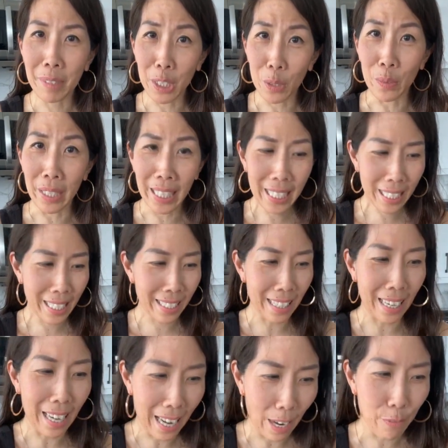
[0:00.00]
unique
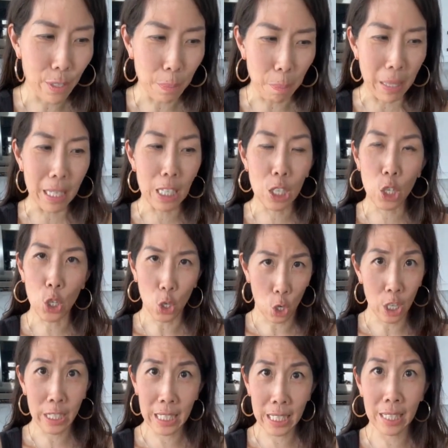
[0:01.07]
that I have to be
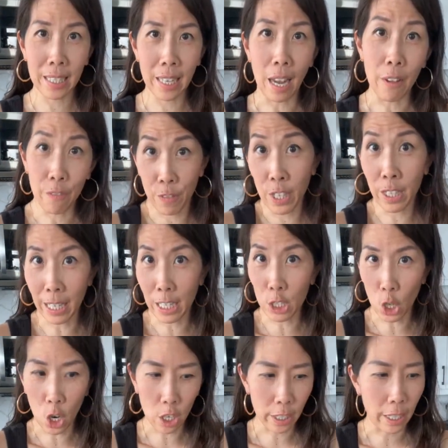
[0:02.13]
constantly, I feel like
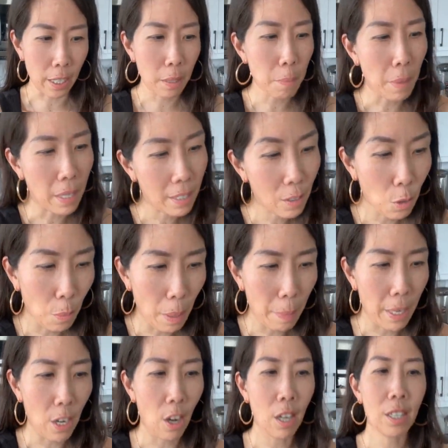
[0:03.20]
talking, or
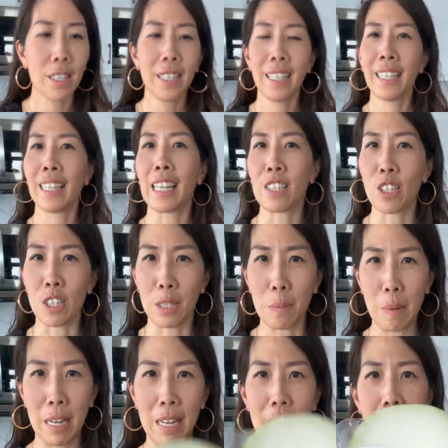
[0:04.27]
maybe not, that's just
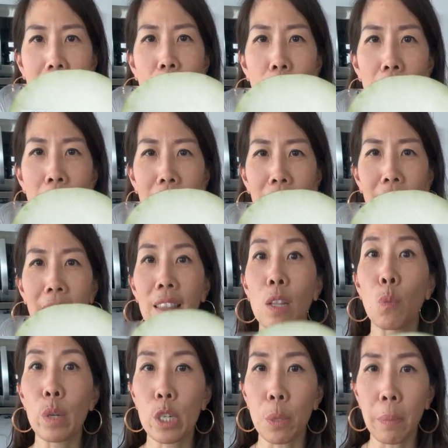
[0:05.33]
me. All right,
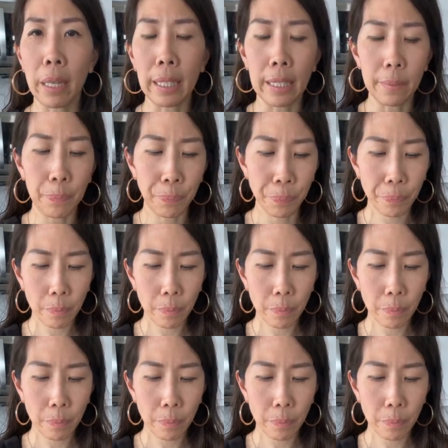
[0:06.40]
the winter melon.